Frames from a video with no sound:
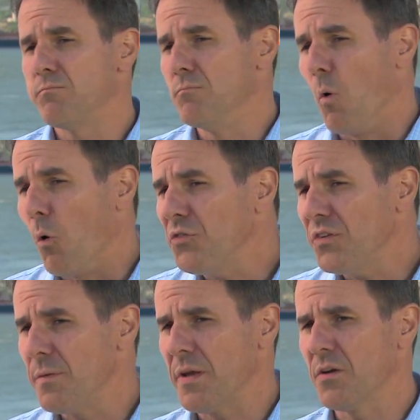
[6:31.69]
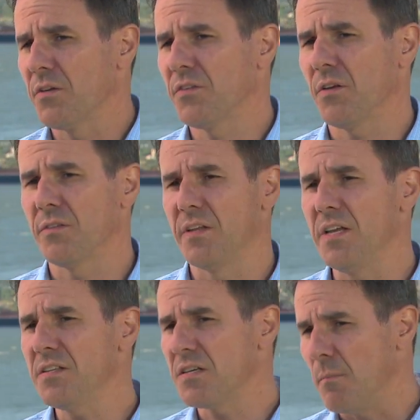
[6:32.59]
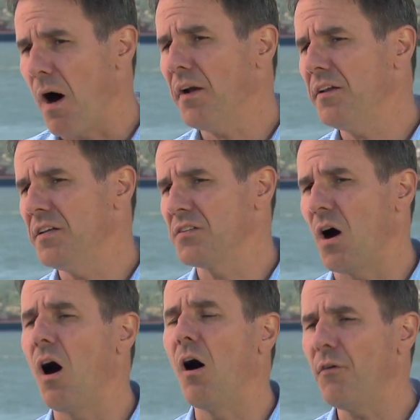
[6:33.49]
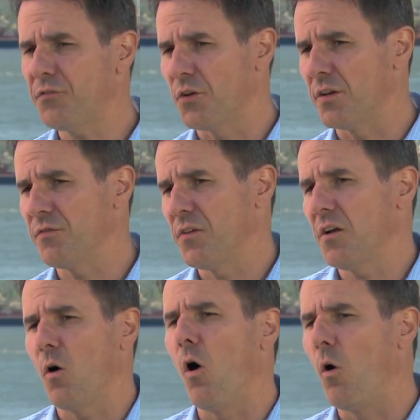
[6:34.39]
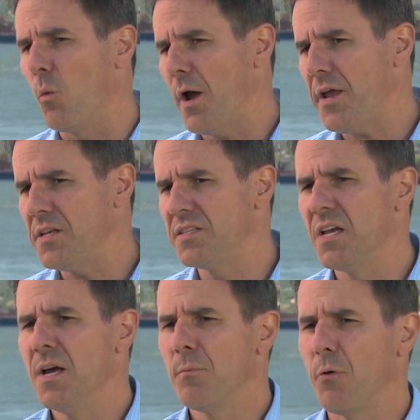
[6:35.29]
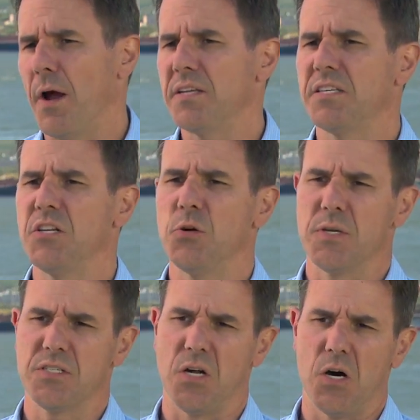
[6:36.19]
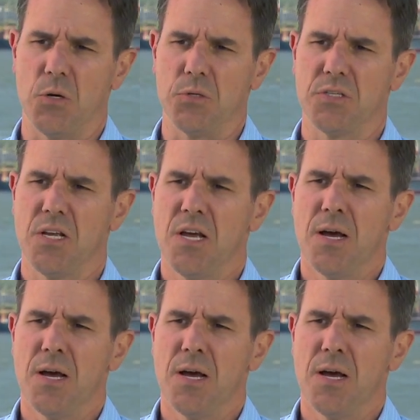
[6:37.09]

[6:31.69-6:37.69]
mostly because these commodities are often, if not always, priced in US dollars.